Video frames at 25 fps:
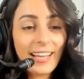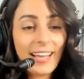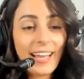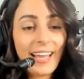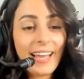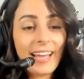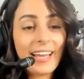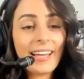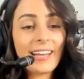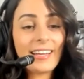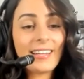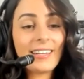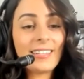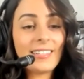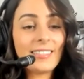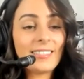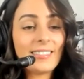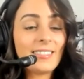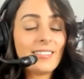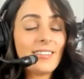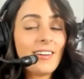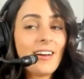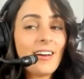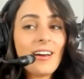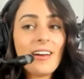And it's
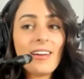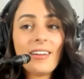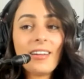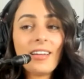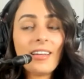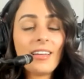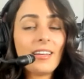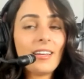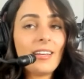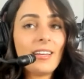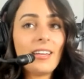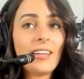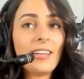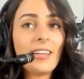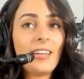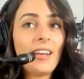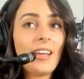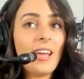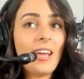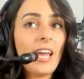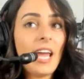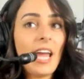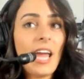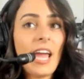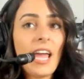not an
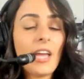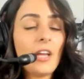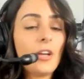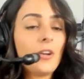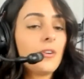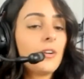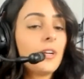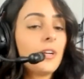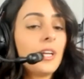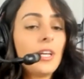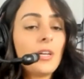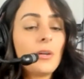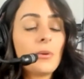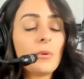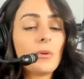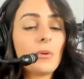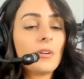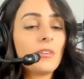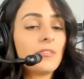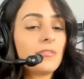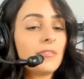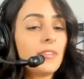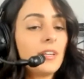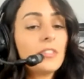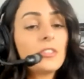angry or
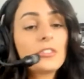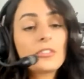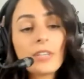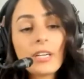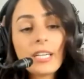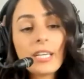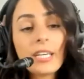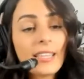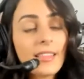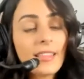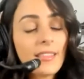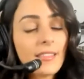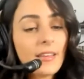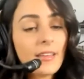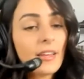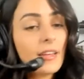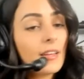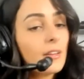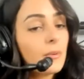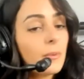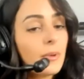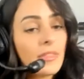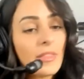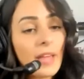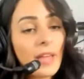a frustrated
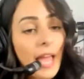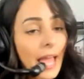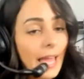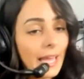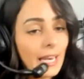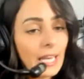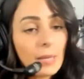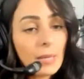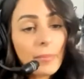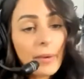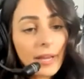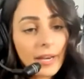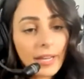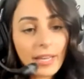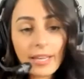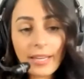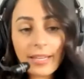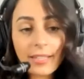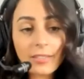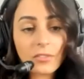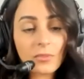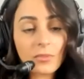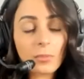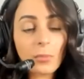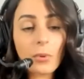thing with anybody.
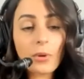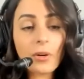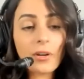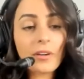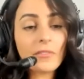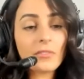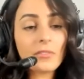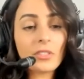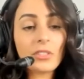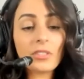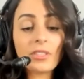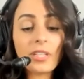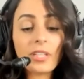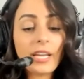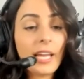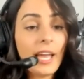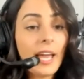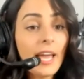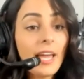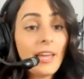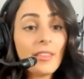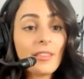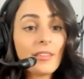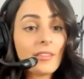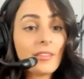It's more of just like,
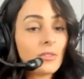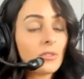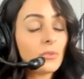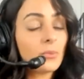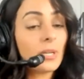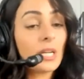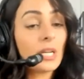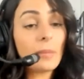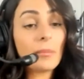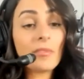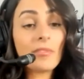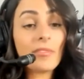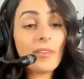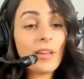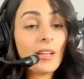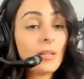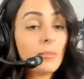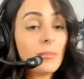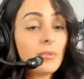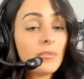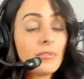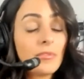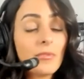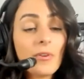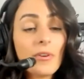hey, this is what I'm
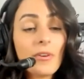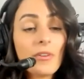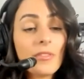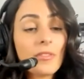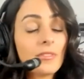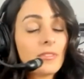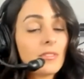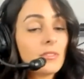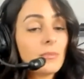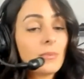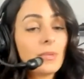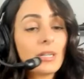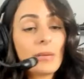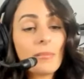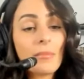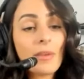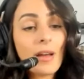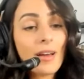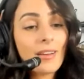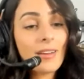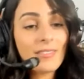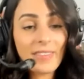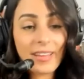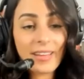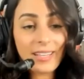available for. This is what I'm
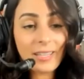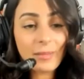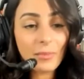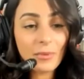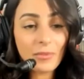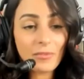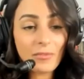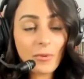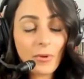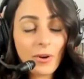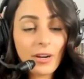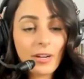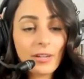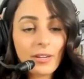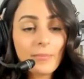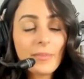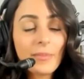not available for.